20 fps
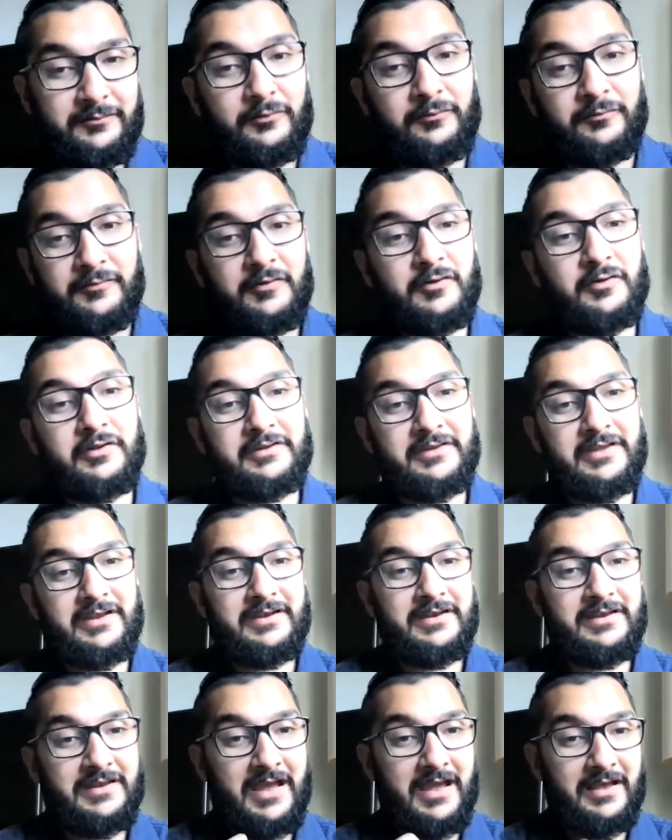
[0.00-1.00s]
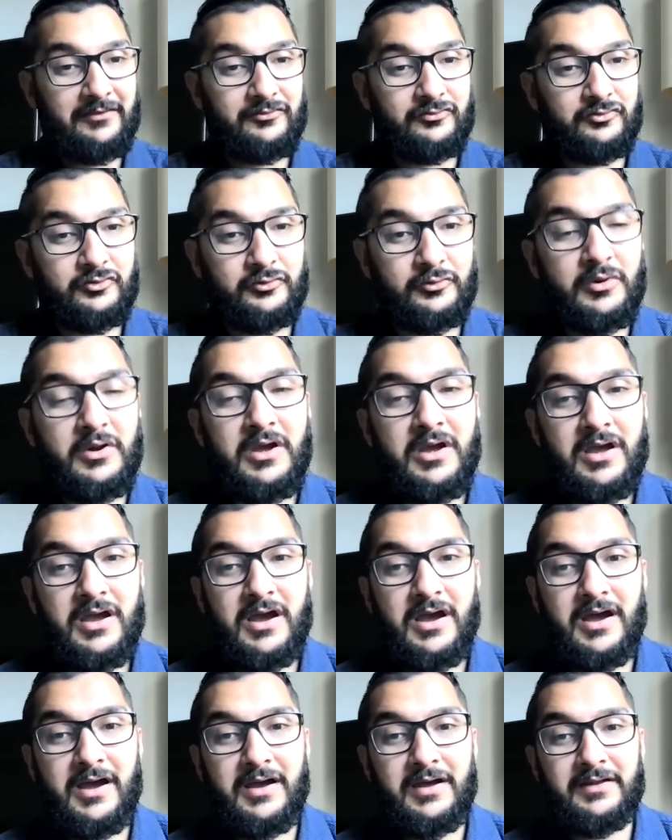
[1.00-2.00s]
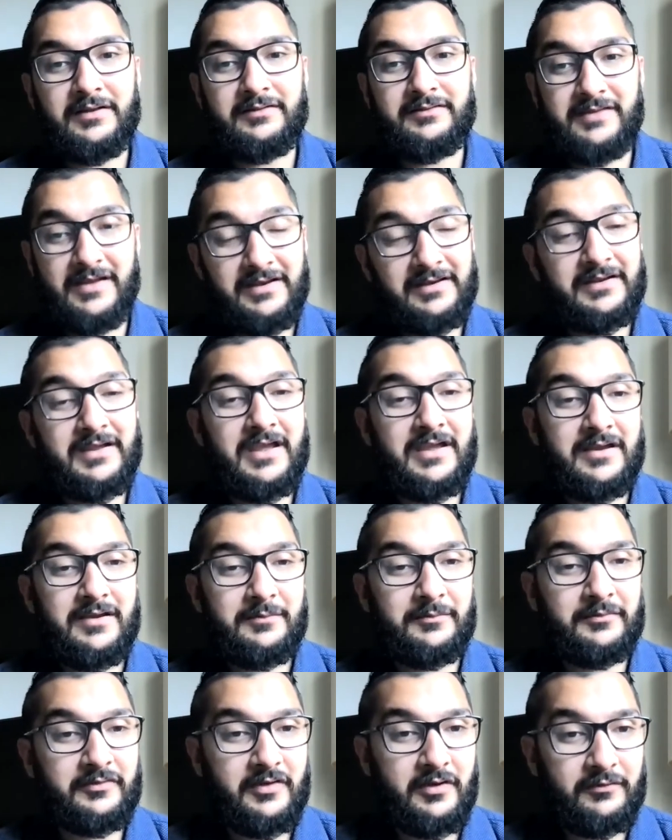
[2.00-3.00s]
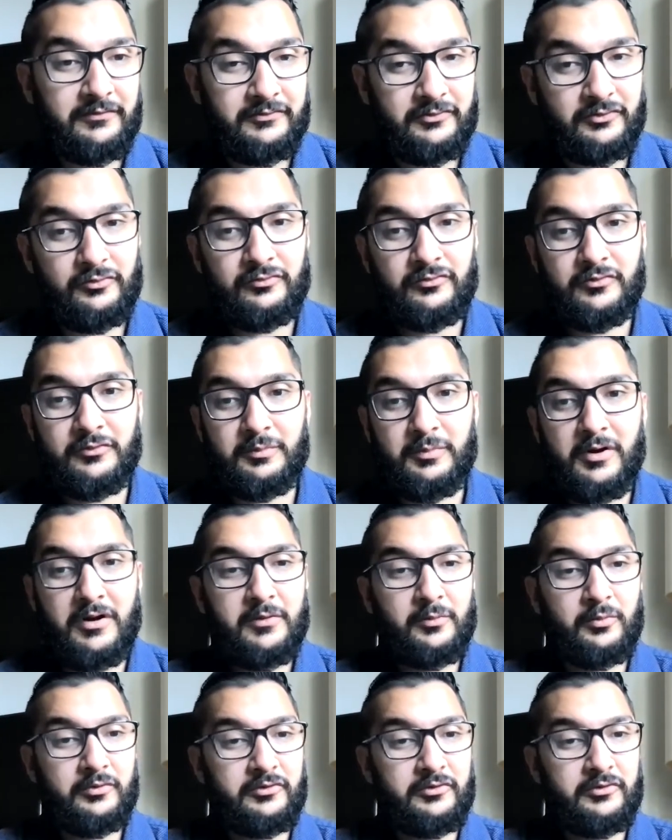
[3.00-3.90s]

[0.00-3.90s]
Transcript: fulfill and that he has to dedicate himself to. So it probably